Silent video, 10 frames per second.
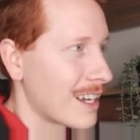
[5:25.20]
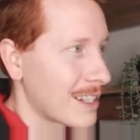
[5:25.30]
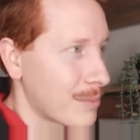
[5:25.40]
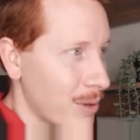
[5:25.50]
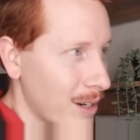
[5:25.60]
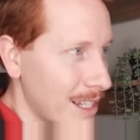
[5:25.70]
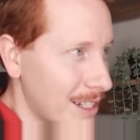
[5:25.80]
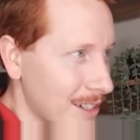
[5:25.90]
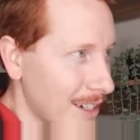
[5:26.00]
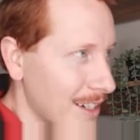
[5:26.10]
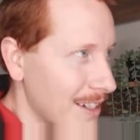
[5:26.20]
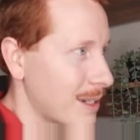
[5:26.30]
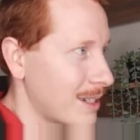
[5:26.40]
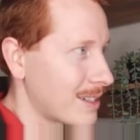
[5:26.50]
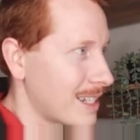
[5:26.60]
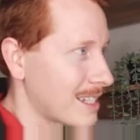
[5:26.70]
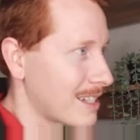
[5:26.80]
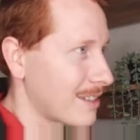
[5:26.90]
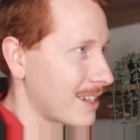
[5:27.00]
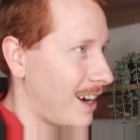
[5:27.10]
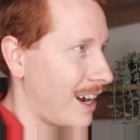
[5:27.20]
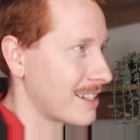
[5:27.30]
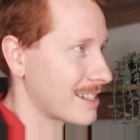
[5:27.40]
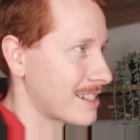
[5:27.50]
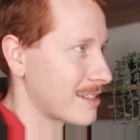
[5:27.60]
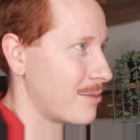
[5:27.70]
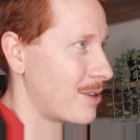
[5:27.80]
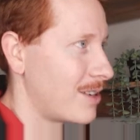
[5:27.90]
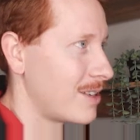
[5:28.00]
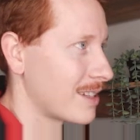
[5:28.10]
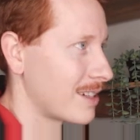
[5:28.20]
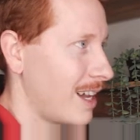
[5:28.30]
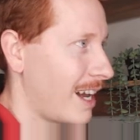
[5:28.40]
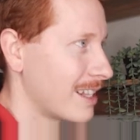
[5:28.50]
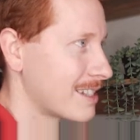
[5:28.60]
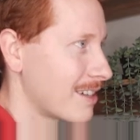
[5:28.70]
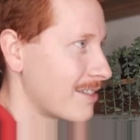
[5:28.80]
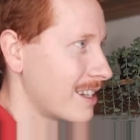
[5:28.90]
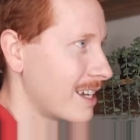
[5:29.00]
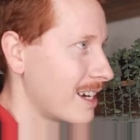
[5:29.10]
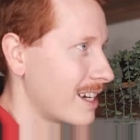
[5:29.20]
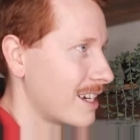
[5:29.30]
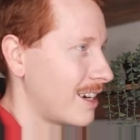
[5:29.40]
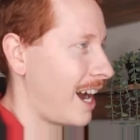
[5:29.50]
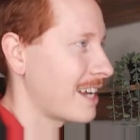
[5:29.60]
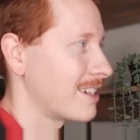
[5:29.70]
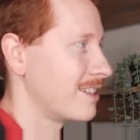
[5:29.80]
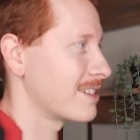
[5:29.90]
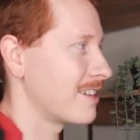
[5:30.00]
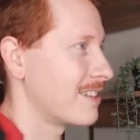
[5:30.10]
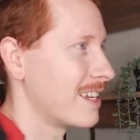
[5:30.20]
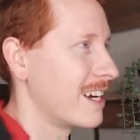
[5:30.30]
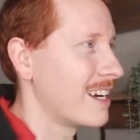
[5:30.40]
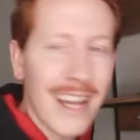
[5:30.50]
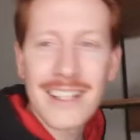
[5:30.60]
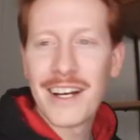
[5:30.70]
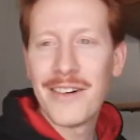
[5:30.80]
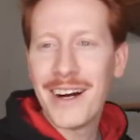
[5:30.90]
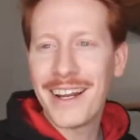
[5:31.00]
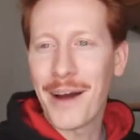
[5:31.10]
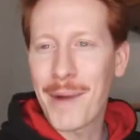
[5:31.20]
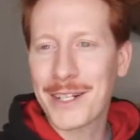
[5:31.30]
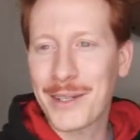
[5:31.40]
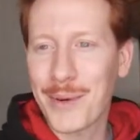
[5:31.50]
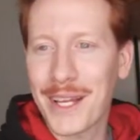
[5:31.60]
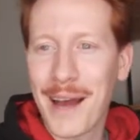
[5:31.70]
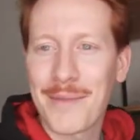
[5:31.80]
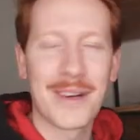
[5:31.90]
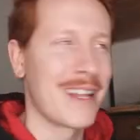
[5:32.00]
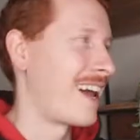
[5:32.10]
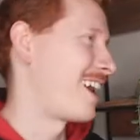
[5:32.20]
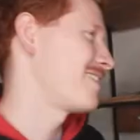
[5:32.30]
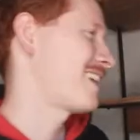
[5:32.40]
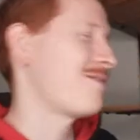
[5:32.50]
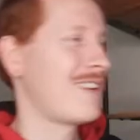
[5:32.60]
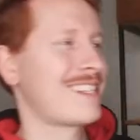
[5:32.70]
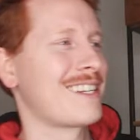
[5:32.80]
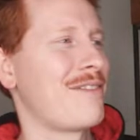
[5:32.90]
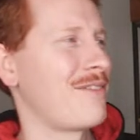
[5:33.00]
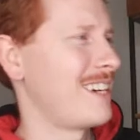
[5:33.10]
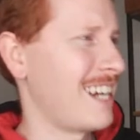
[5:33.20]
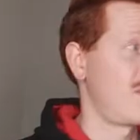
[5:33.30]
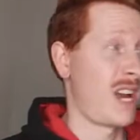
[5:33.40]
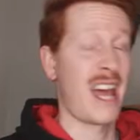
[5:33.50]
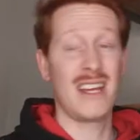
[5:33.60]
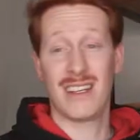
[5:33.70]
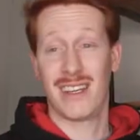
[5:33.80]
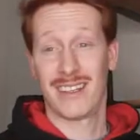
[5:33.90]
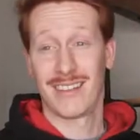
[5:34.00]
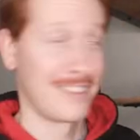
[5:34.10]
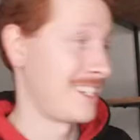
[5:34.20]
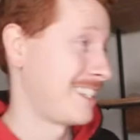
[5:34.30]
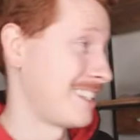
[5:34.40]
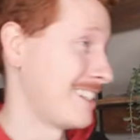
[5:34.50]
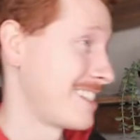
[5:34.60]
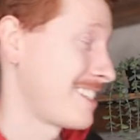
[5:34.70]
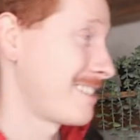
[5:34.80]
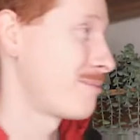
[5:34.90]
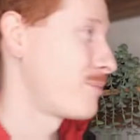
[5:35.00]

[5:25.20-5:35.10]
It's pretty good. Pretty good guessing with the islands and some more little islands over there. Or atolls over there. Yeah, you know what? I'm actually pretty happy with that. I would give myself 8. What are your thoughts?